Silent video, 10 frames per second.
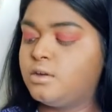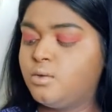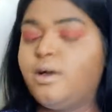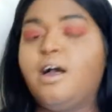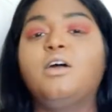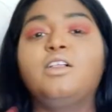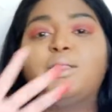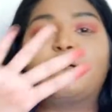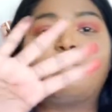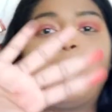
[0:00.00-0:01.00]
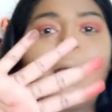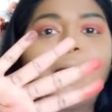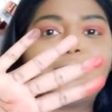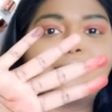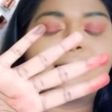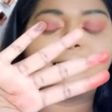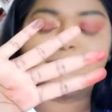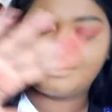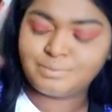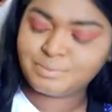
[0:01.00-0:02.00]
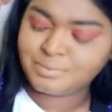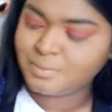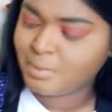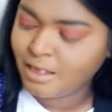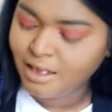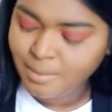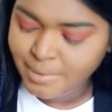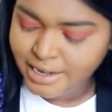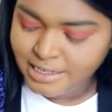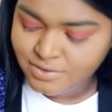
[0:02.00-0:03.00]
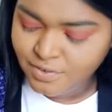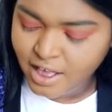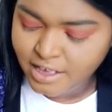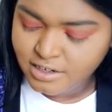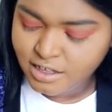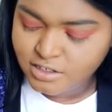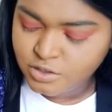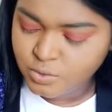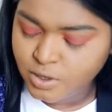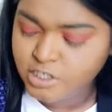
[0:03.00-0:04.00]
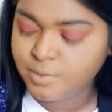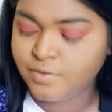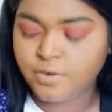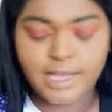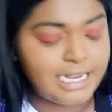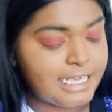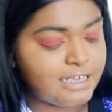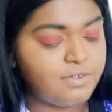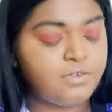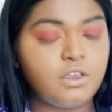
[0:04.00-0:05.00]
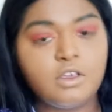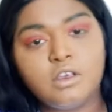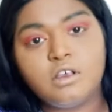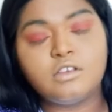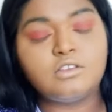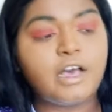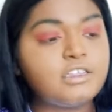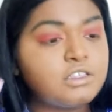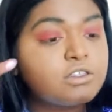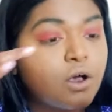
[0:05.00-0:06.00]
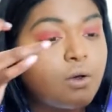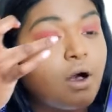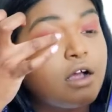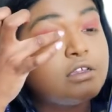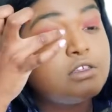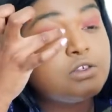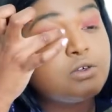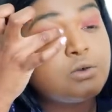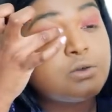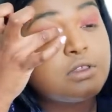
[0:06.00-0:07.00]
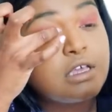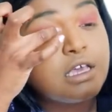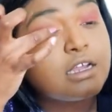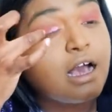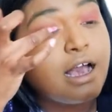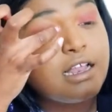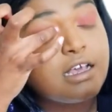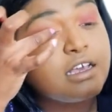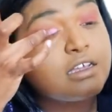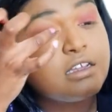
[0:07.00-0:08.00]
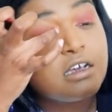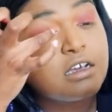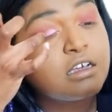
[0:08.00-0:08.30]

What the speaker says: Wow, look at my hands. But it's fine, I'll just wash it before I leave. So I just go onto the inner eyelid,